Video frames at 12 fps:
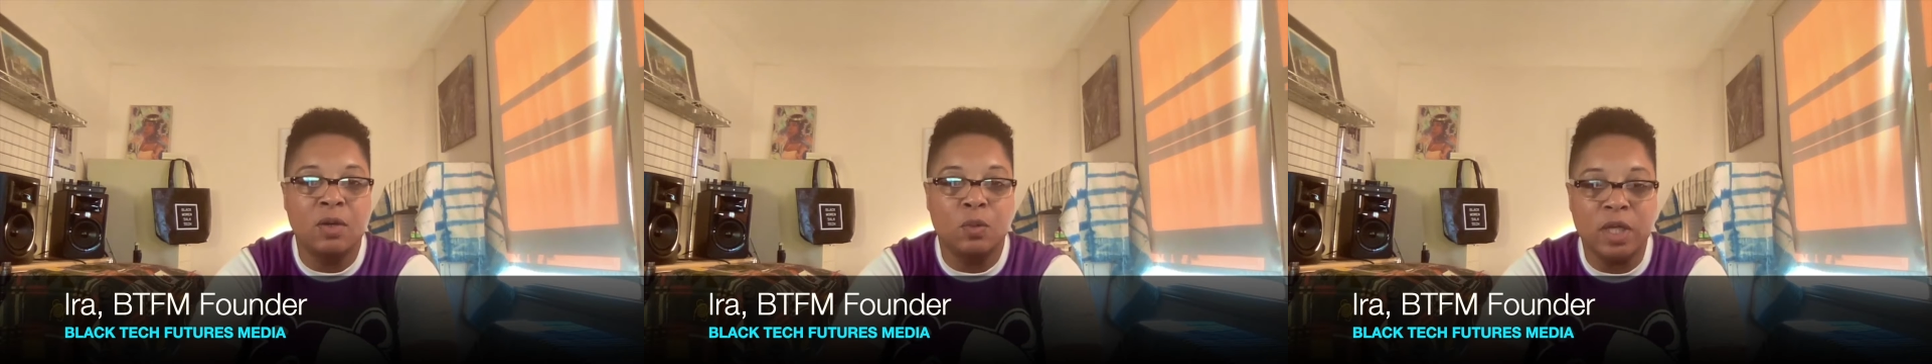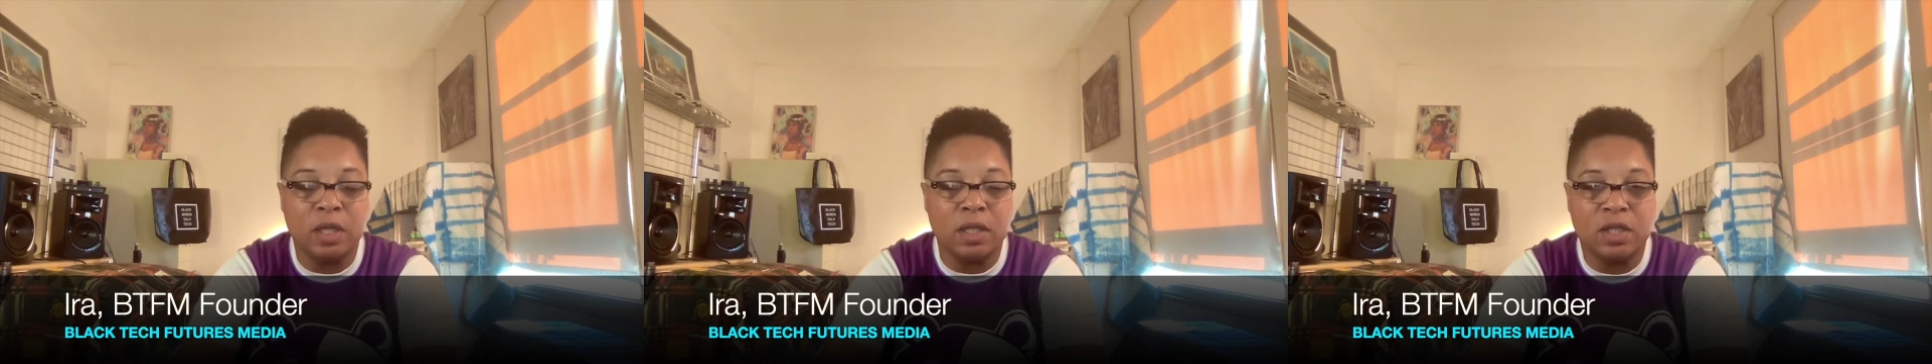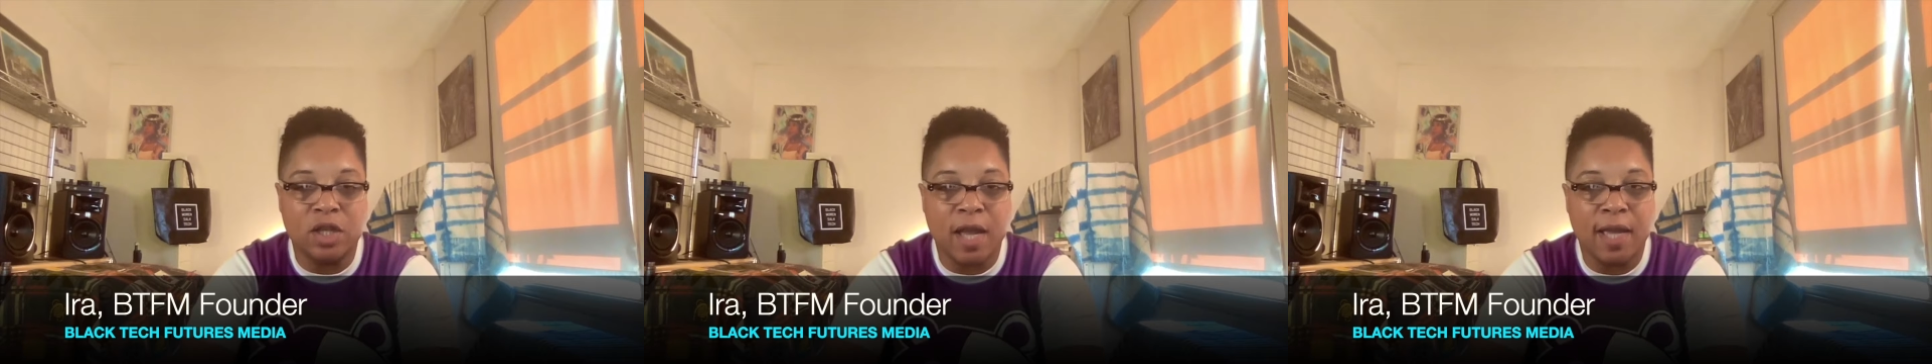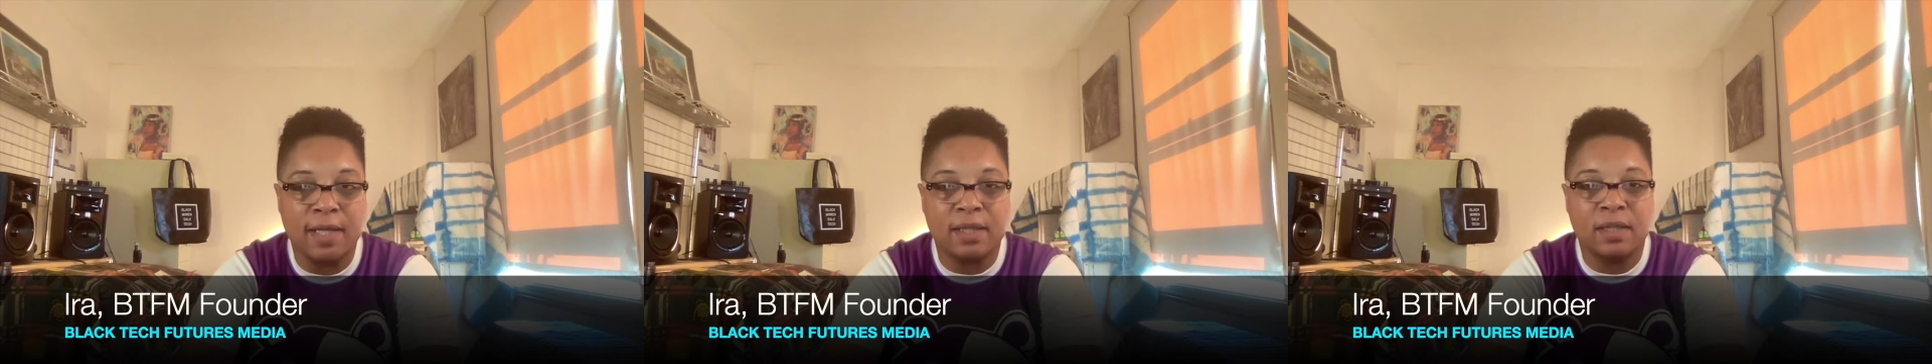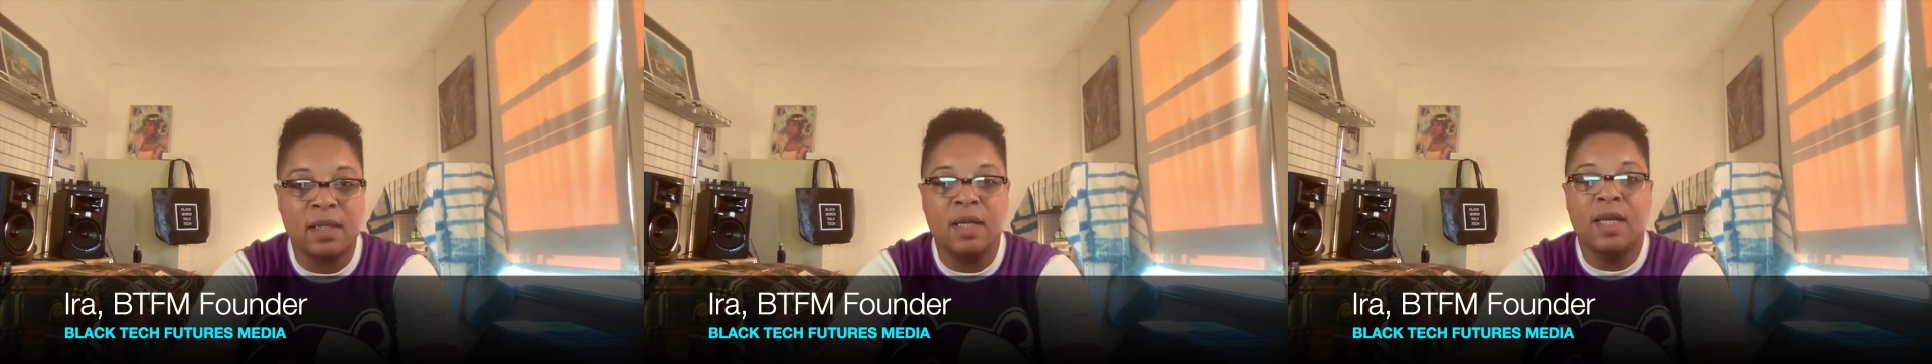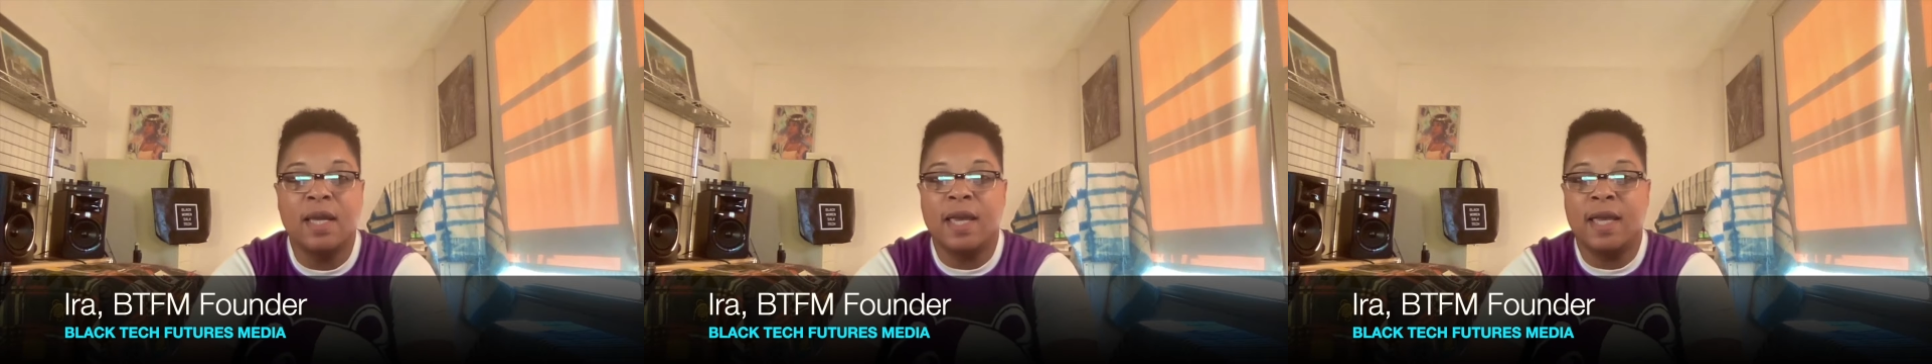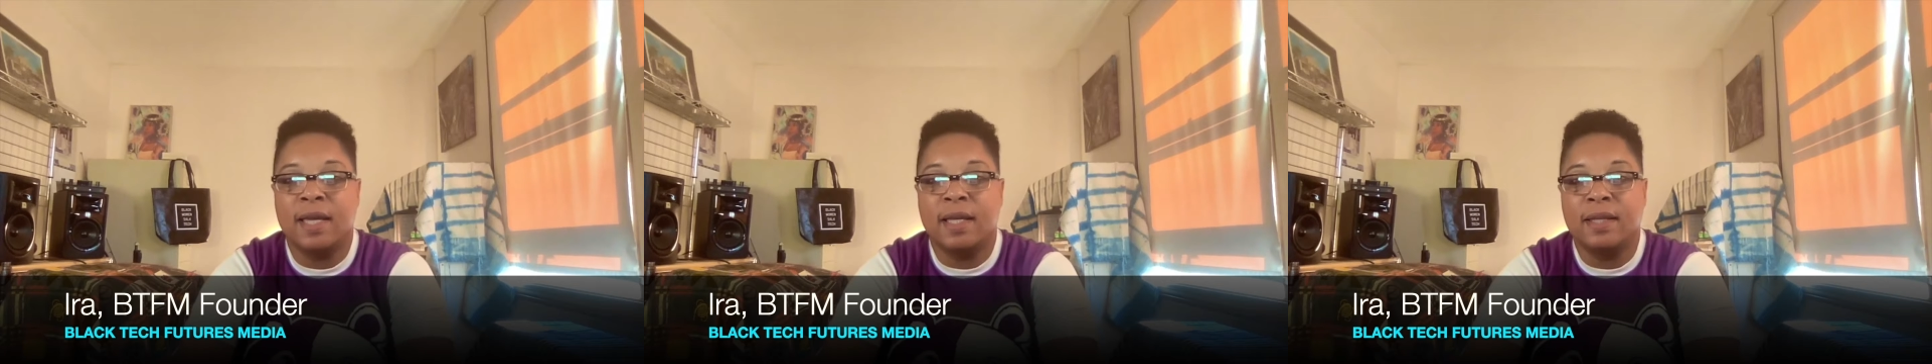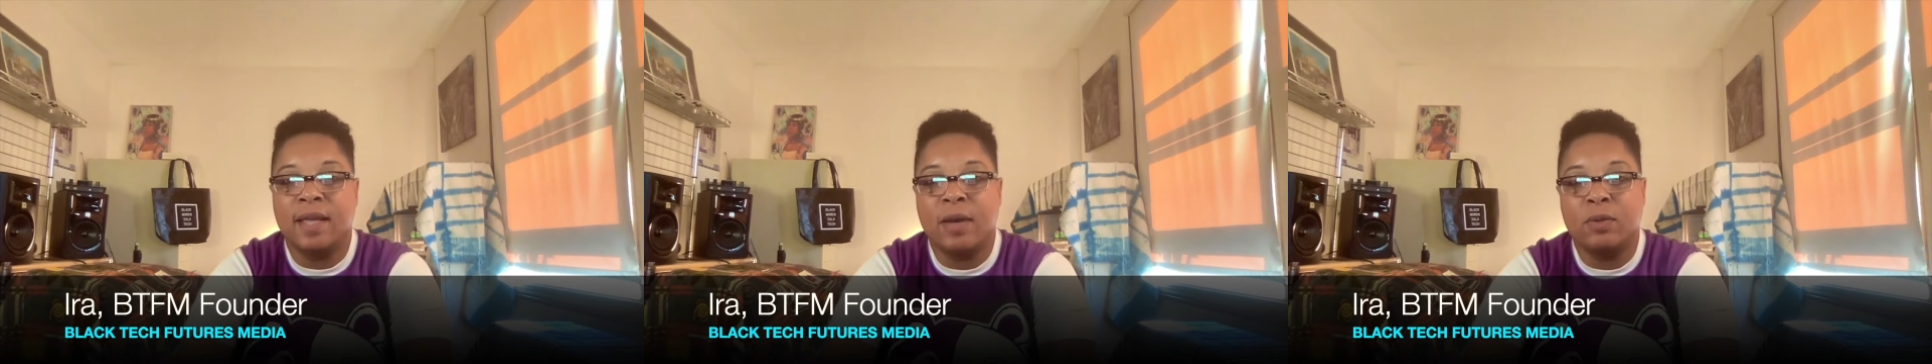weekly chats.
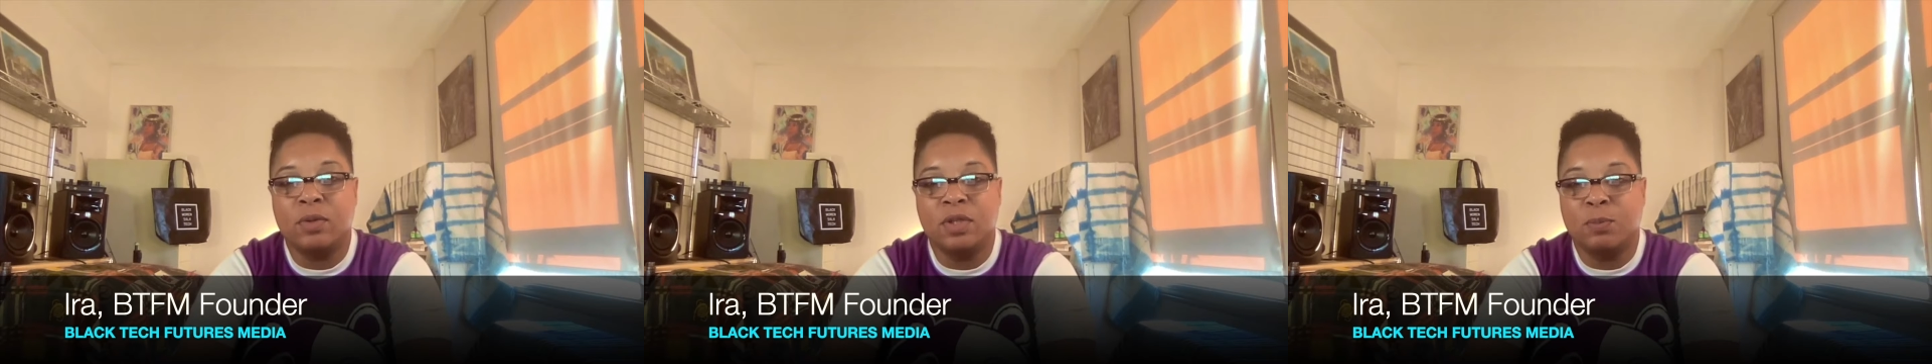And that was